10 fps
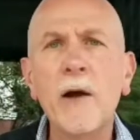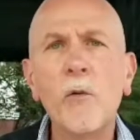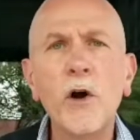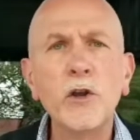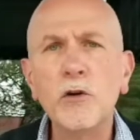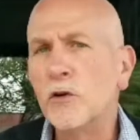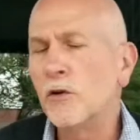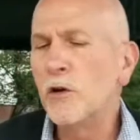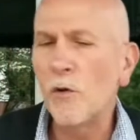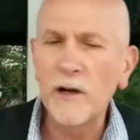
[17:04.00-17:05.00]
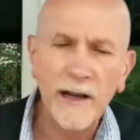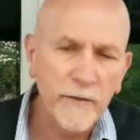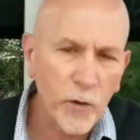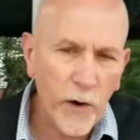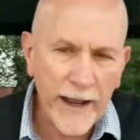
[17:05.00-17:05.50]
want you to. You don't live
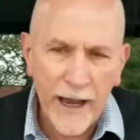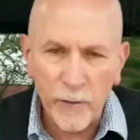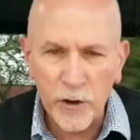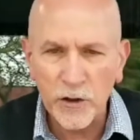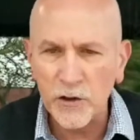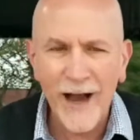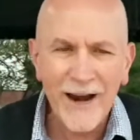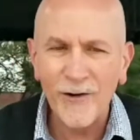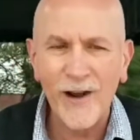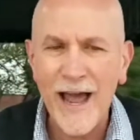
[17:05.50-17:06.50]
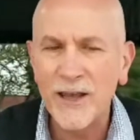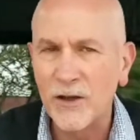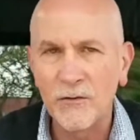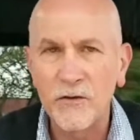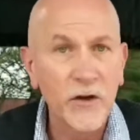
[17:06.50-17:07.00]
the way I want you to. I don't like
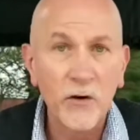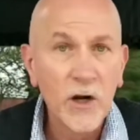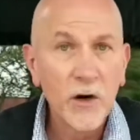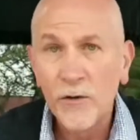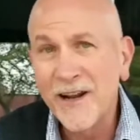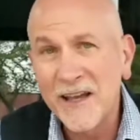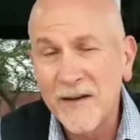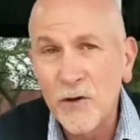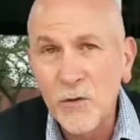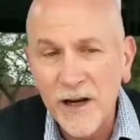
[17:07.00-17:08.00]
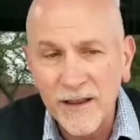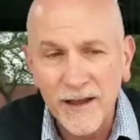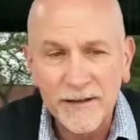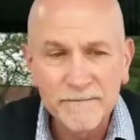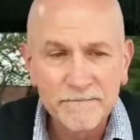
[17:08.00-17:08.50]
you, and so we're not giving you
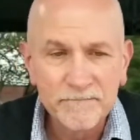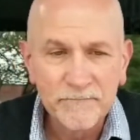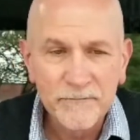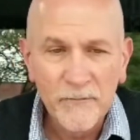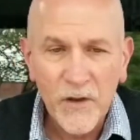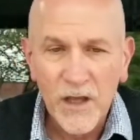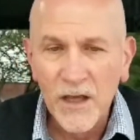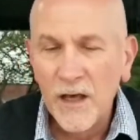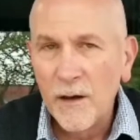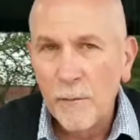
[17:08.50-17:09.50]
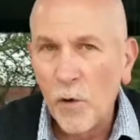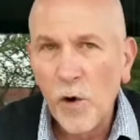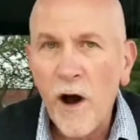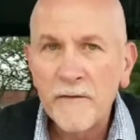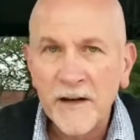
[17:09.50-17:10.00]
anything. More
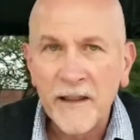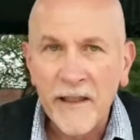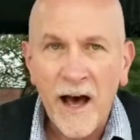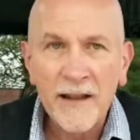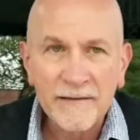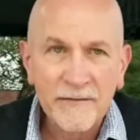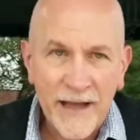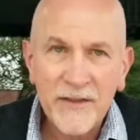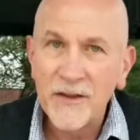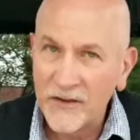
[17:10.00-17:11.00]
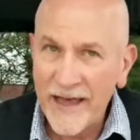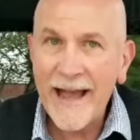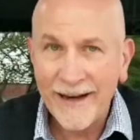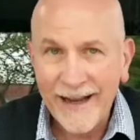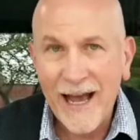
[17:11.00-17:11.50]
often than not, that's
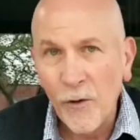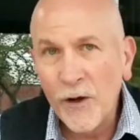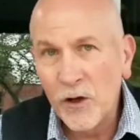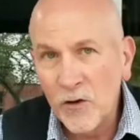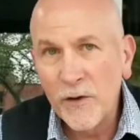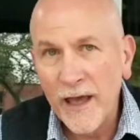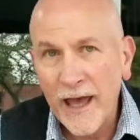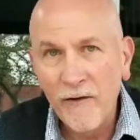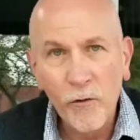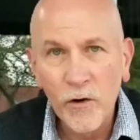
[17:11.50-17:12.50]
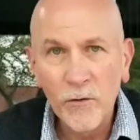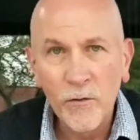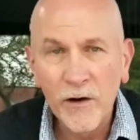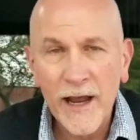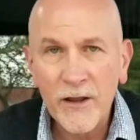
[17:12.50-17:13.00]
exactly how we do behave.
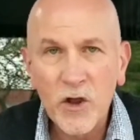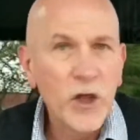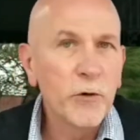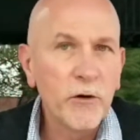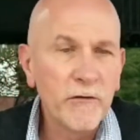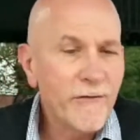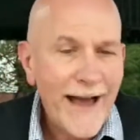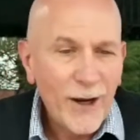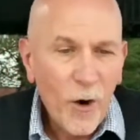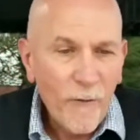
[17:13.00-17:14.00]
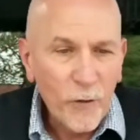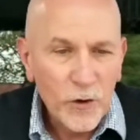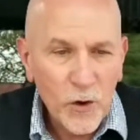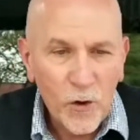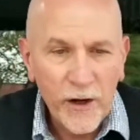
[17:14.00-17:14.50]
We're like children fighting over a
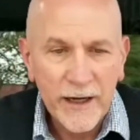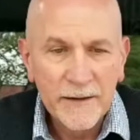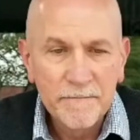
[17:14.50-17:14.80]
toy.